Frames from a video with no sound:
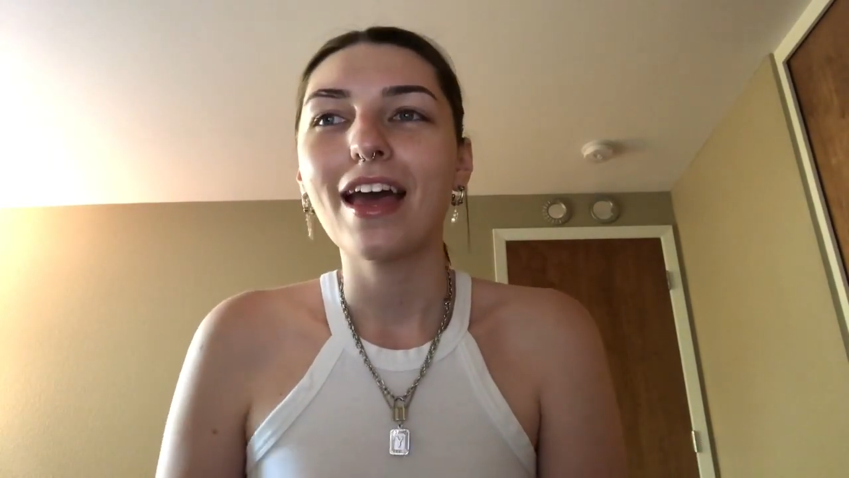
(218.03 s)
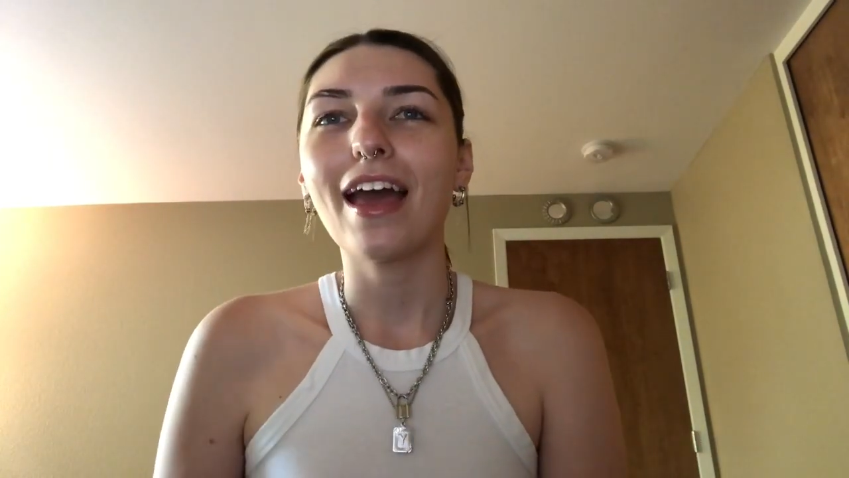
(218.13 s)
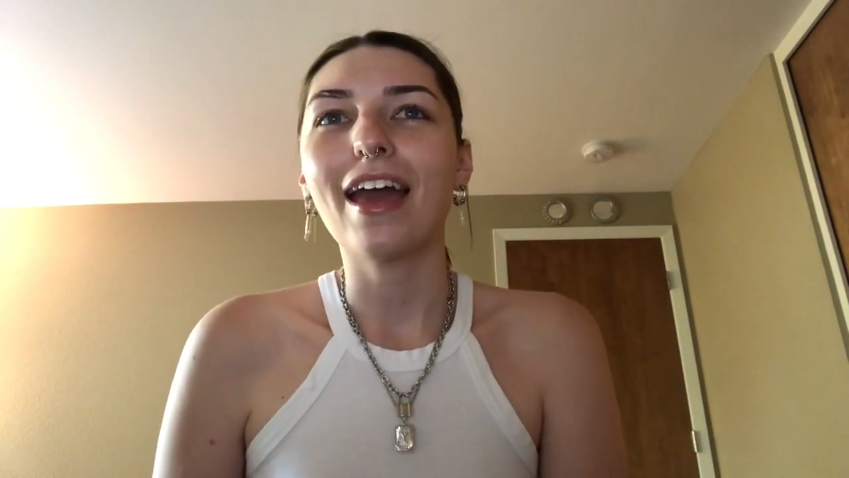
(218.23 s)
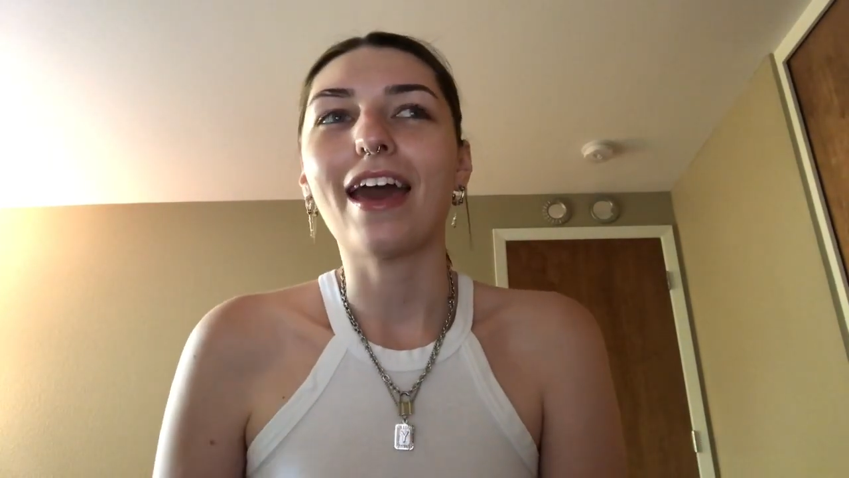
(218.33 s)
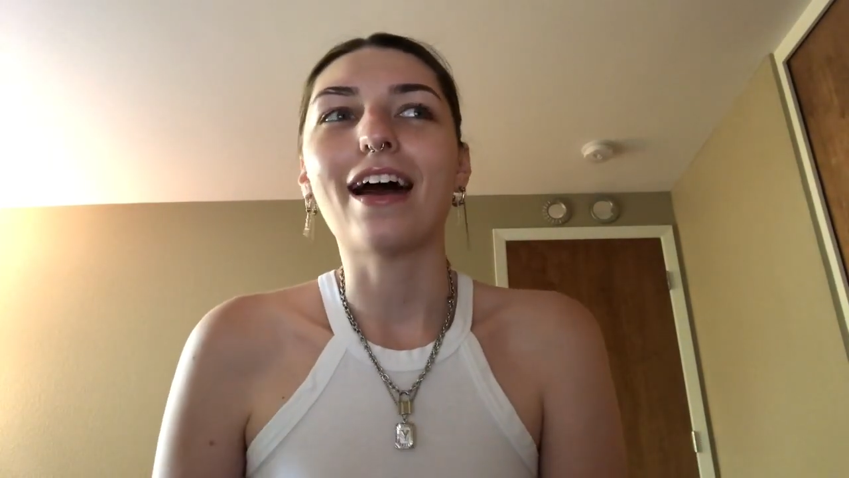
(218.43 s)

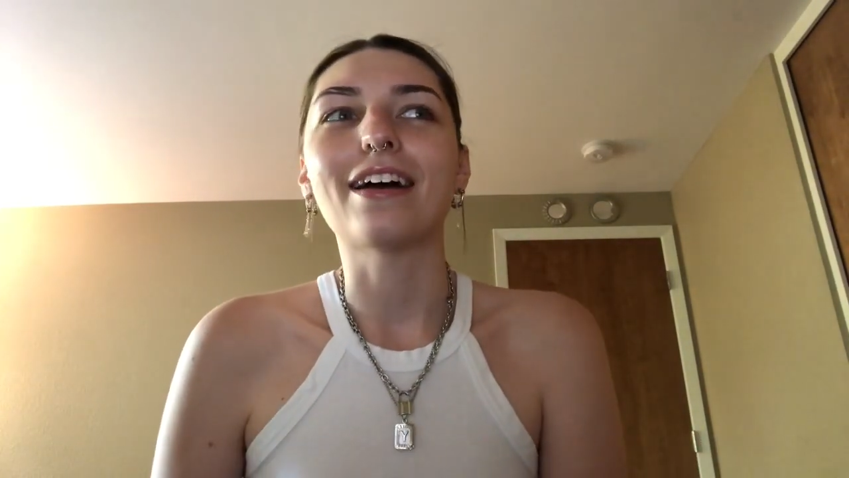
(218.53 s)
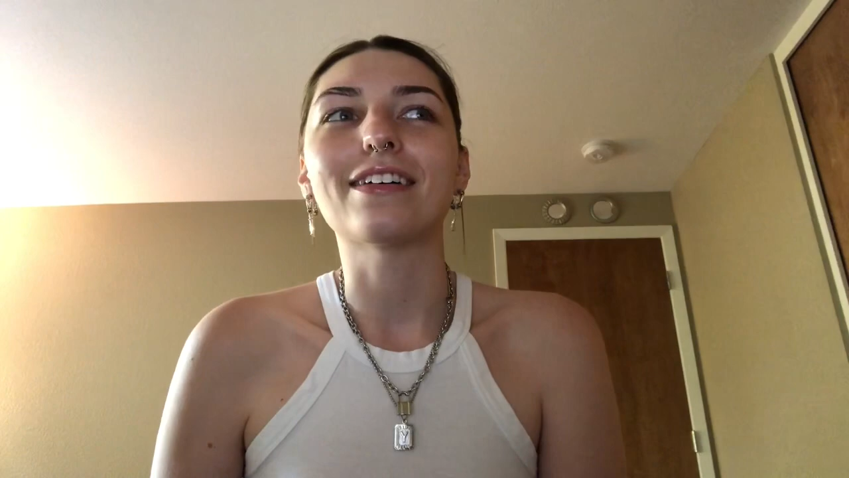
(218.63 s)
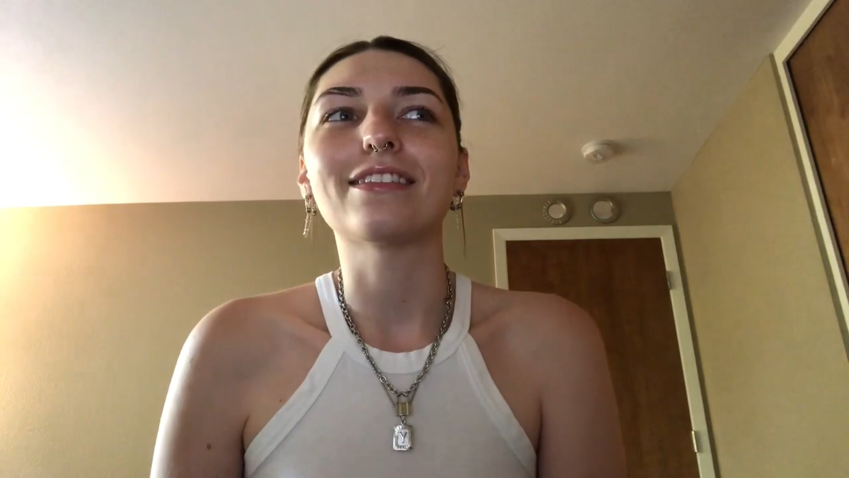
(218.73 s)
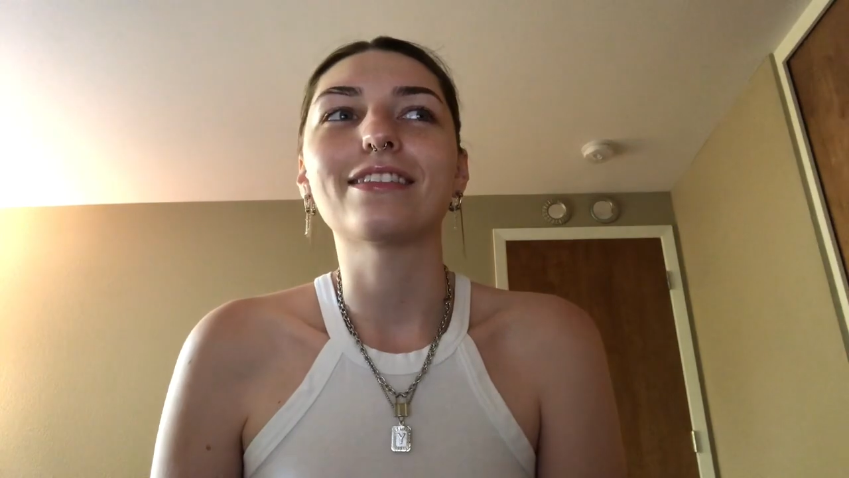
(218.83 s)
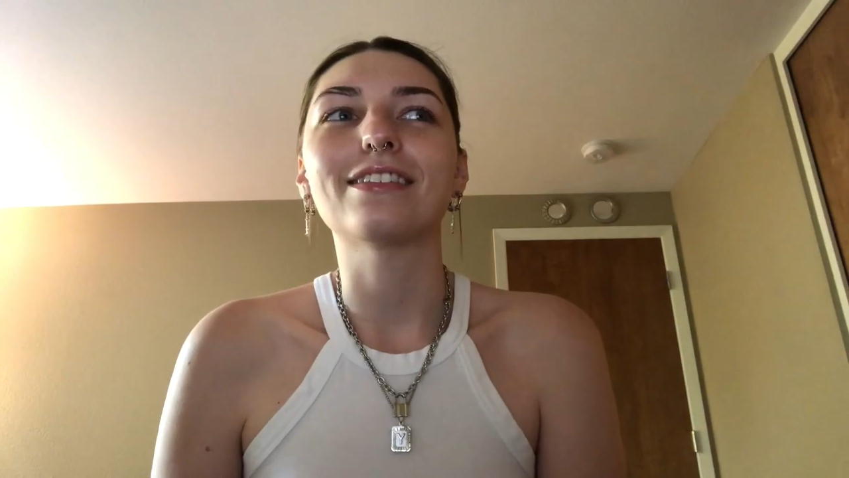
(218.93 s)

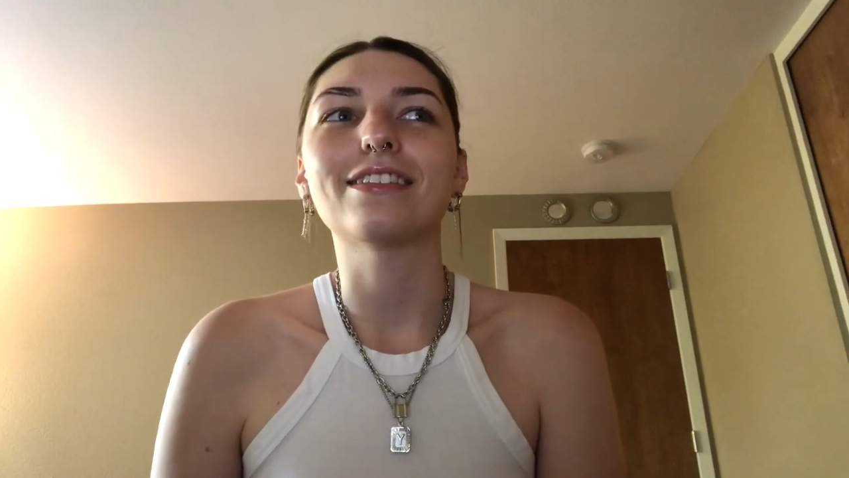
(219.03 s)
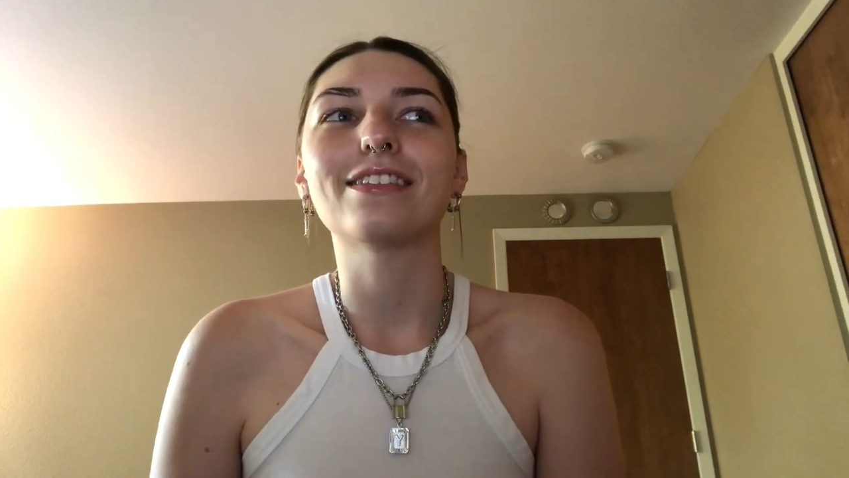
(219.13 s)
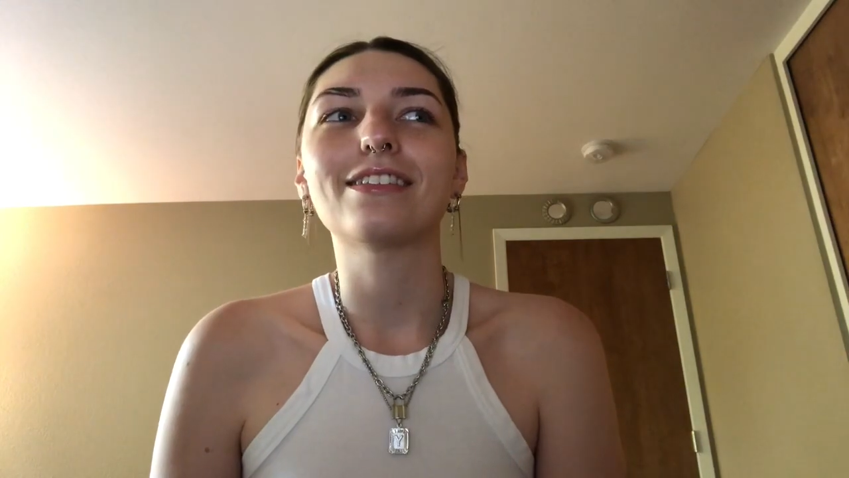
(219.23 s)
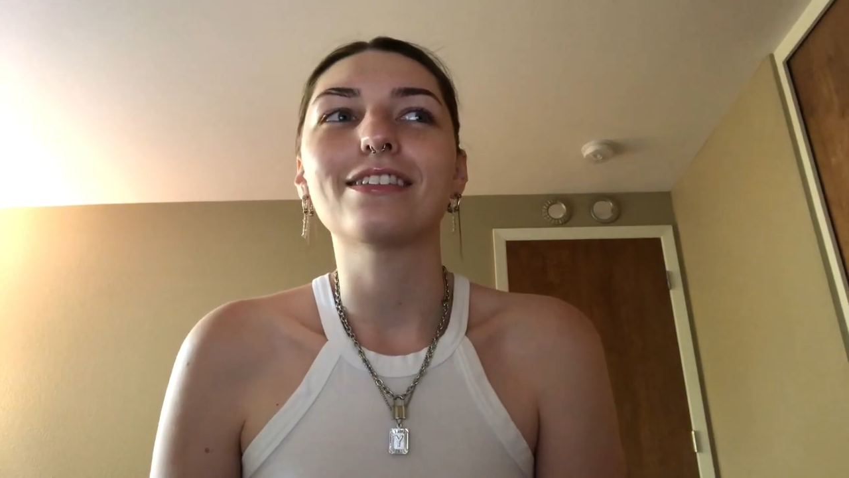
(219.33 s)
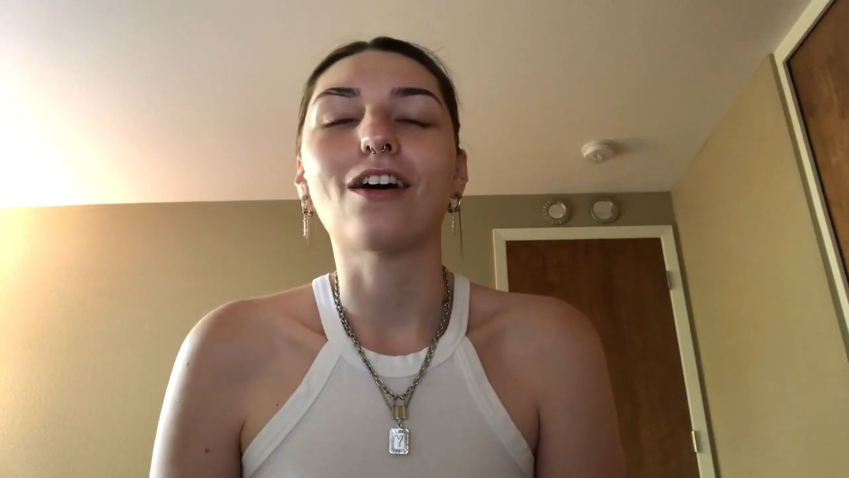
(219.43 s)
And
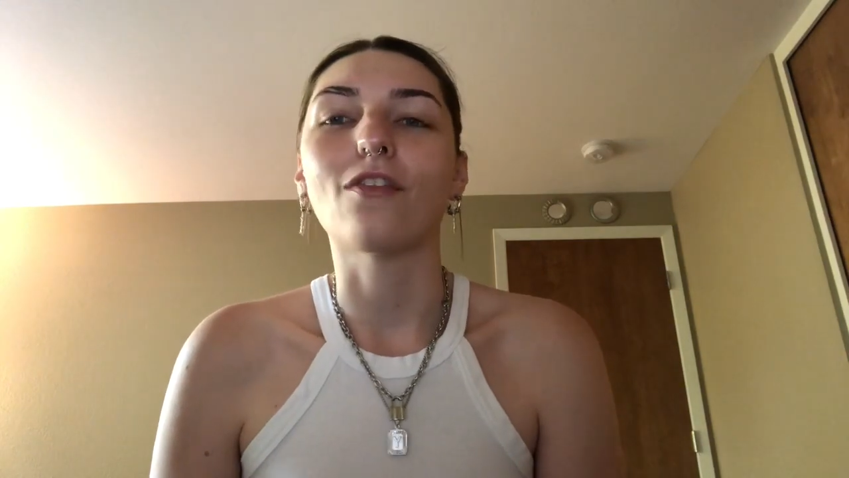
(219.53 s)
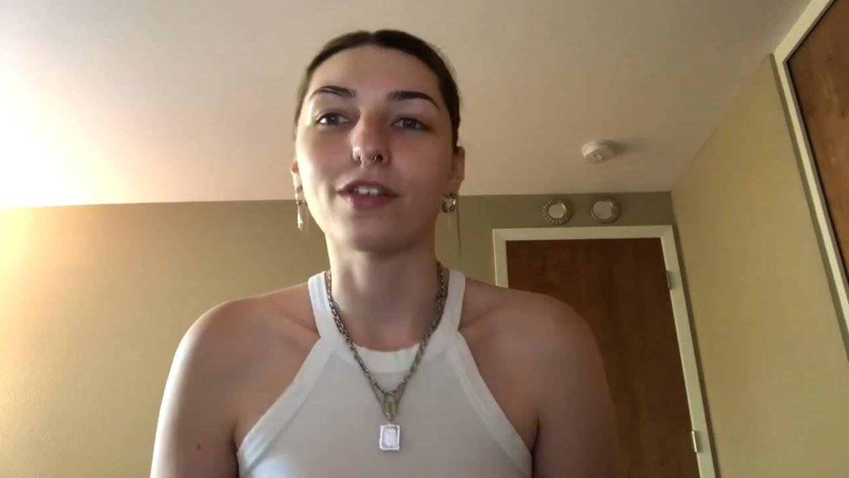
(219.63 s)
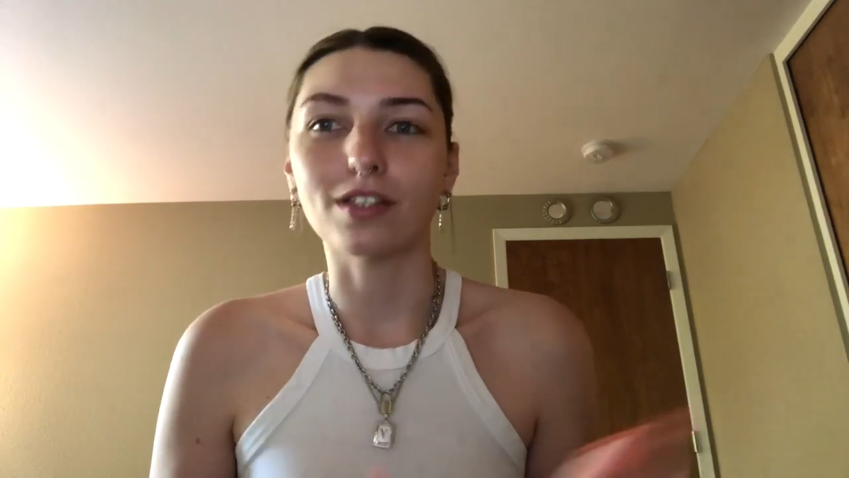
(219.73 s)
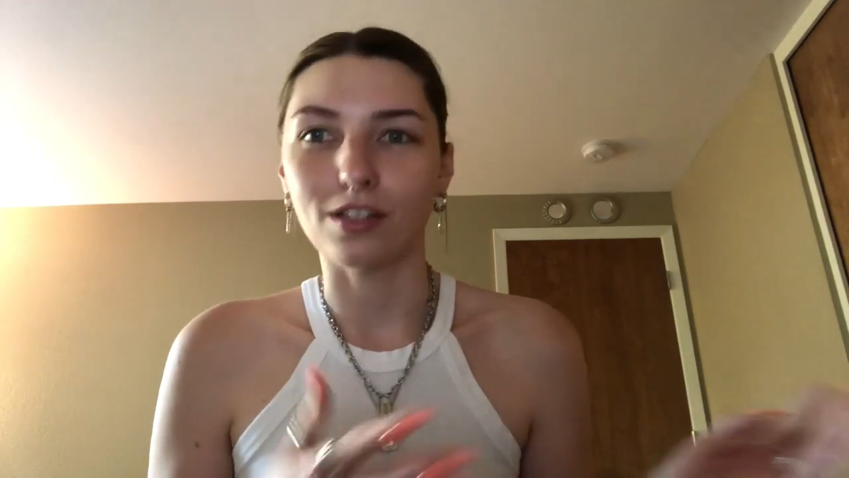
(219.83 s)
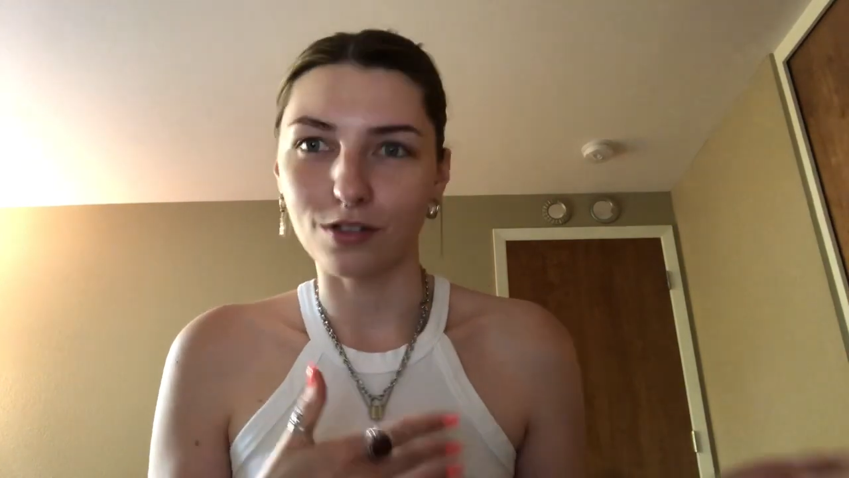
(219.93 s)

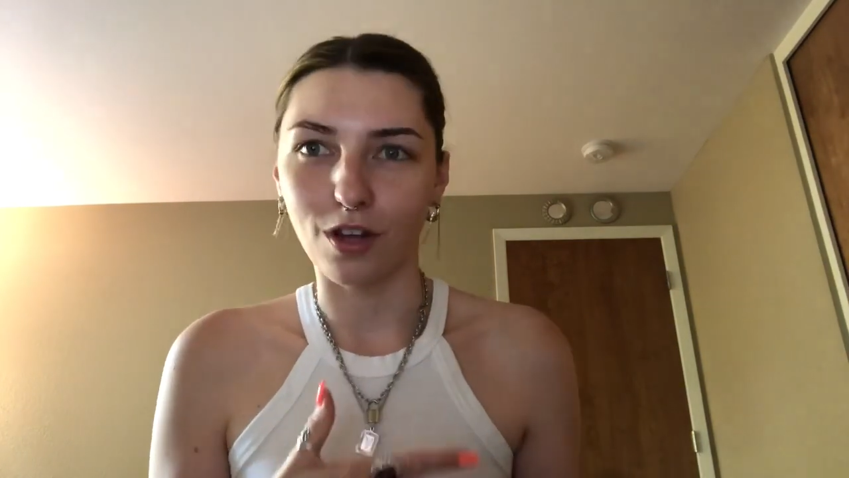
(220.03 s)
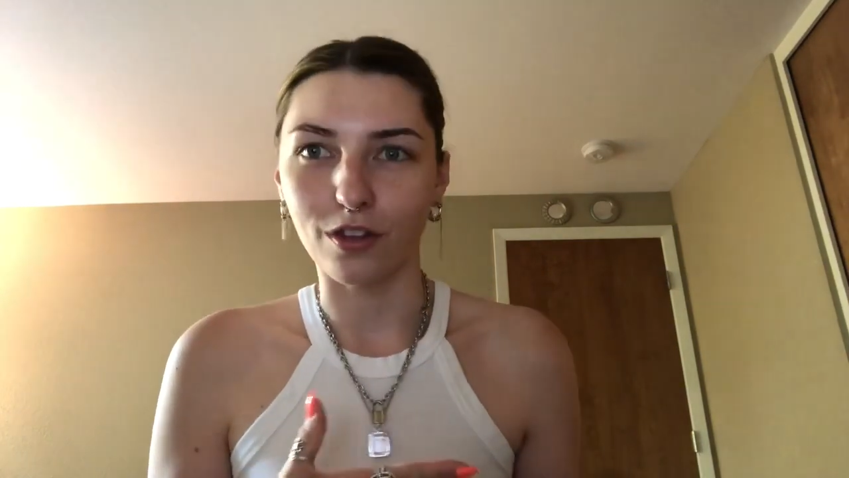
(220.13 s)
obviously you saw